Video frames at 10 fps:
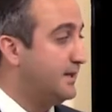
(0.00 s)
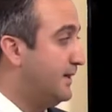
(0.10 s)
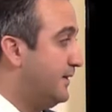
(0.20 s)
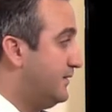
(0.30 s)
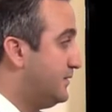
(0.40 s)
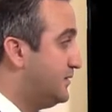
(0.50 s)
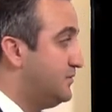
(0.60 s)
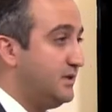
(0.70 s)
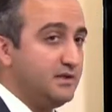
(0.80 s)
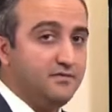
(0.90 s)
uh,
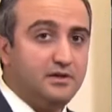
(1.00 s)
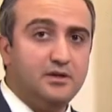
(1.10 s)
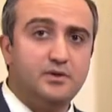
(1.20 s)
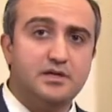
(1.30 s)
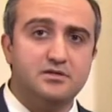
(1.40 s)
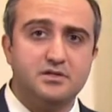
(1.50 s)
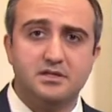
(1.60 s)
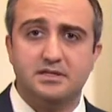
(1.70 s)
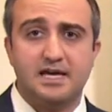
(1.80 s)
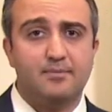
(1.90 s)
including the video
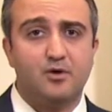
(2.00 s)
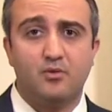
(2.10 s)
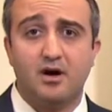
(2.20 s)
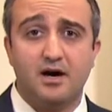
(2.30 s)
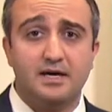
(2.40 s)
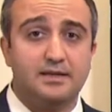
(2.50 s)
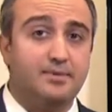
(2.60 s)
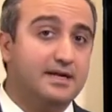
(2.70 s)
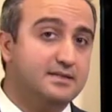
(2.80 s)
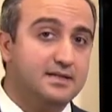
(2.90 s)
EEG, the MRI, the
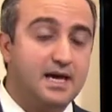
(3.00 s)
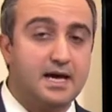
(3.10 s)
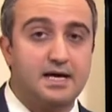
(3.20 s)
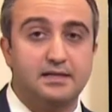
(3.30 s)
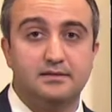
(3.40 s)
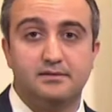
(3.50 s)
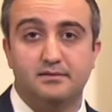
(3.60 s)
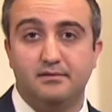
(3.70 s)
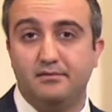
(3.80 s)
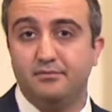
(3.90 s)
PET scan, the
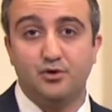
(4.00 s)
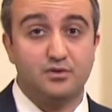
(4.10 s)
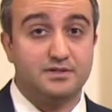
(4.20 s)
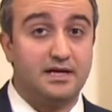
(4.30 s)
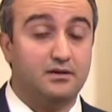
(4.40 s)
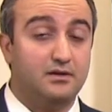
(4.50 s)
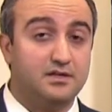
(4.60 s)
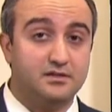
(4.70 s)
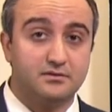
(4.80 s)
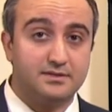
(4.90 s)
uh,
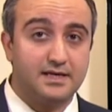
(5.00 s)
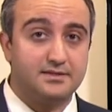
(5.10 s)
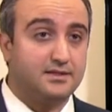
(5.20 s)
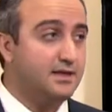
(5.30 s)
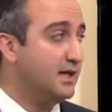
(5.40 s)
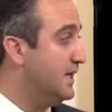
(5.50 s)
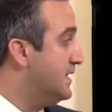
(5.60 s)
neuropsychological testing,